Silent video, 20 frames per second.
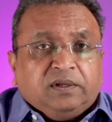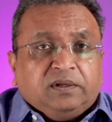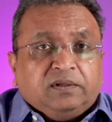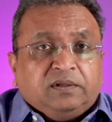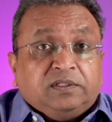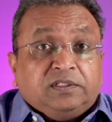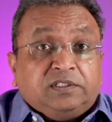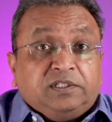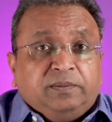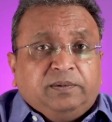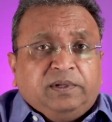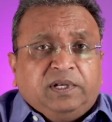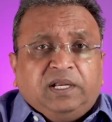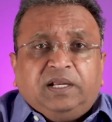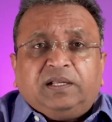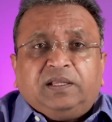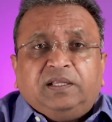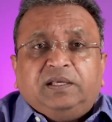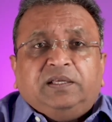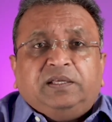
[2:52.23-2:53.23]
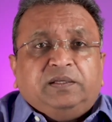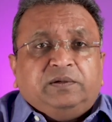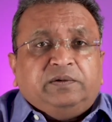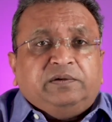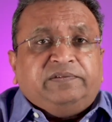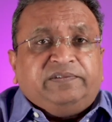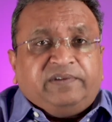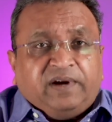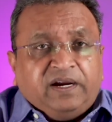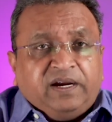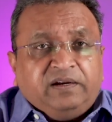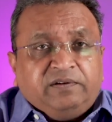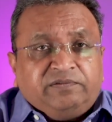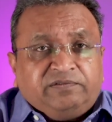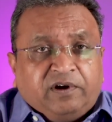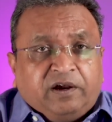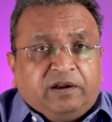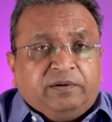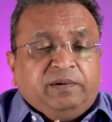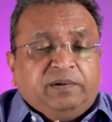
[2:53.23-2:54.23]
Similarly, you will find
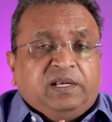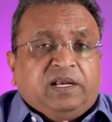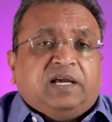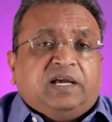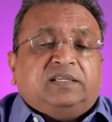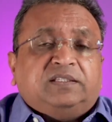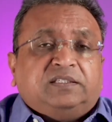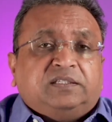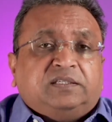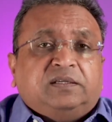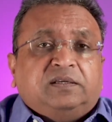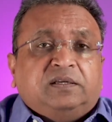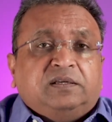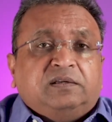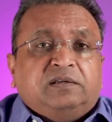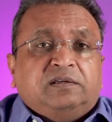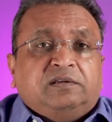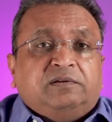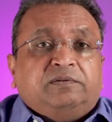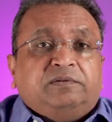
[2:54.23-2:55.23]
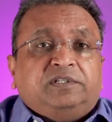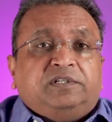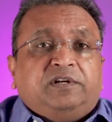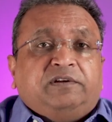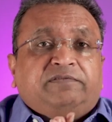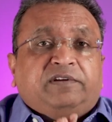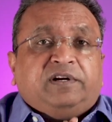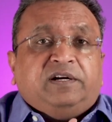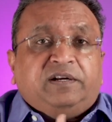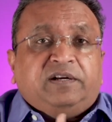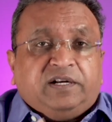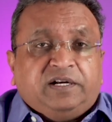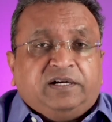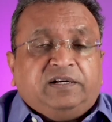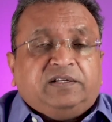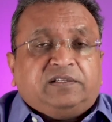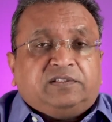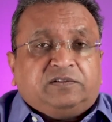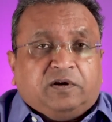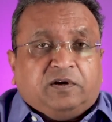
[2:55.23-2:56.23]
formulas which different
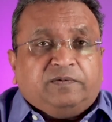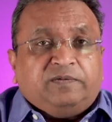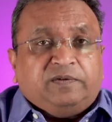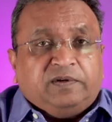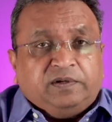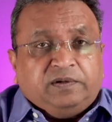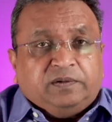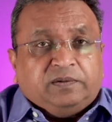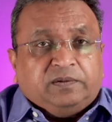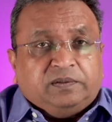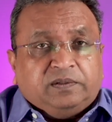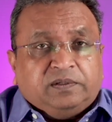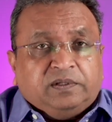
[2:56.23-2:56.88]
traders offer you.